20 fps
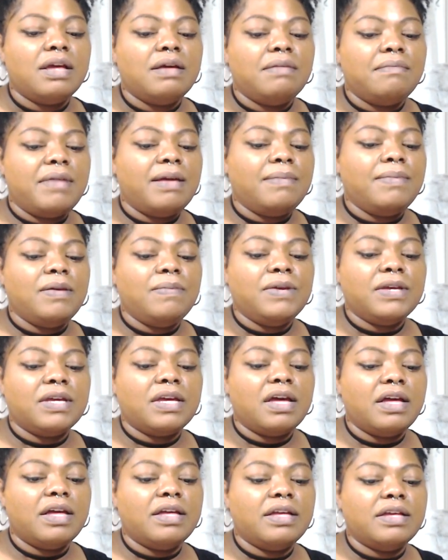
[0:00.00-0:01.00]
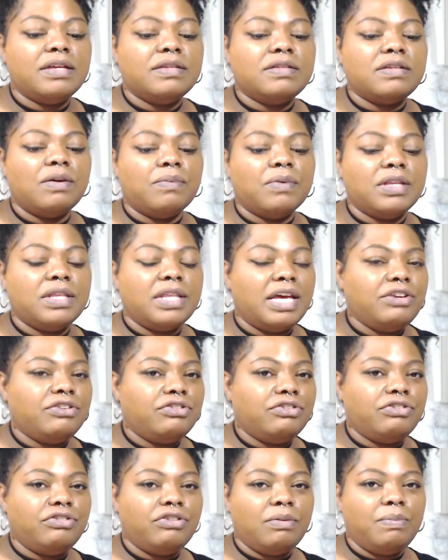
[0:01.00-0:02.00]
Maybe because a
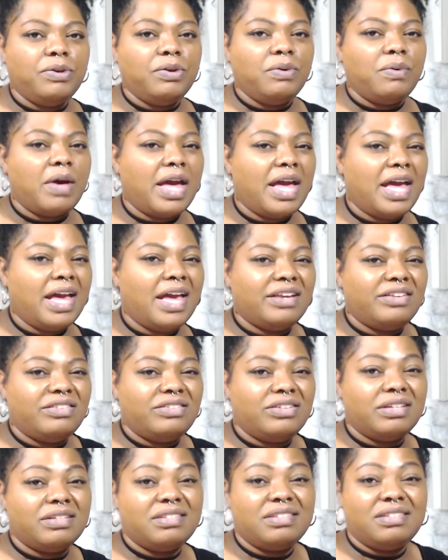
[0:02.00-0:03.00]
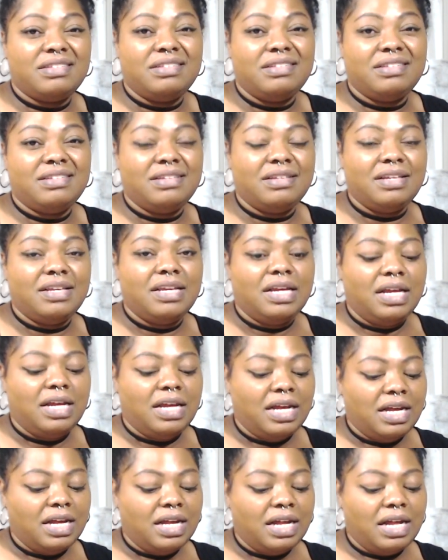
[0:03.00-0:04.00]
relationship you had just
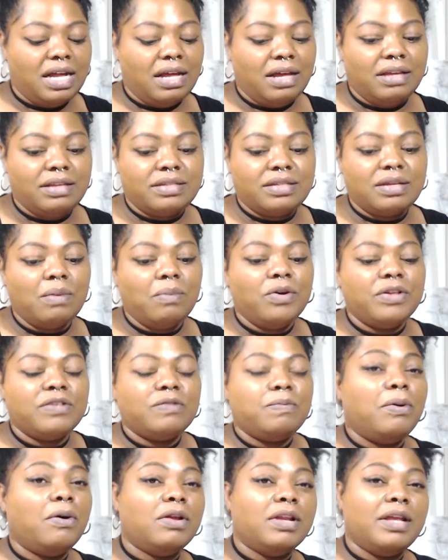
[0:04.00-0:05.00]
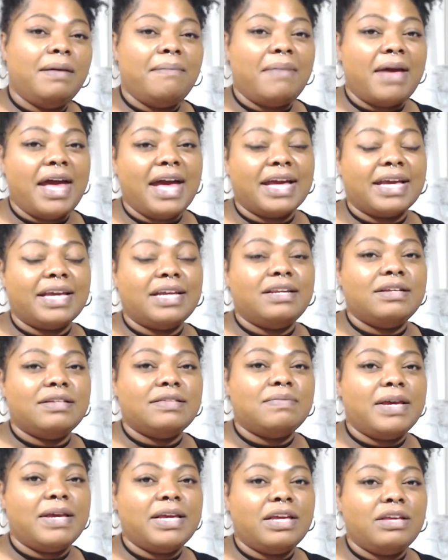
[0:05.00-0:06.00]
uh, someone's pulling back and
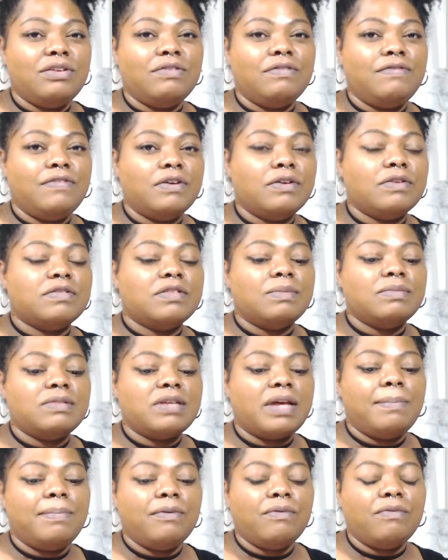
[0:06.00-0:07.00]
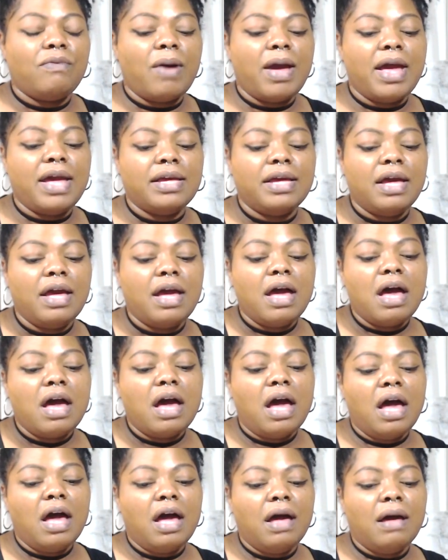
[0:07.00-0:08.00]
it's making you feel some type of way.
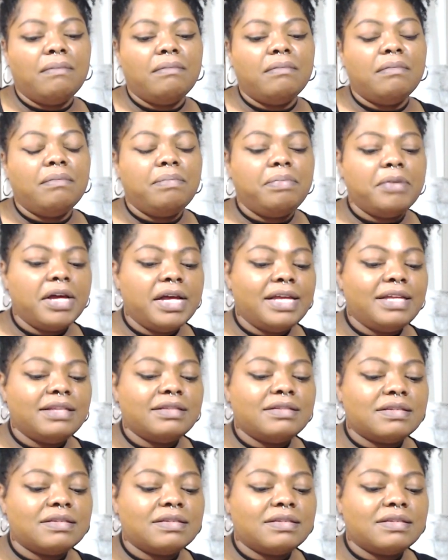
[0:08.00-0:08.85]
Um, but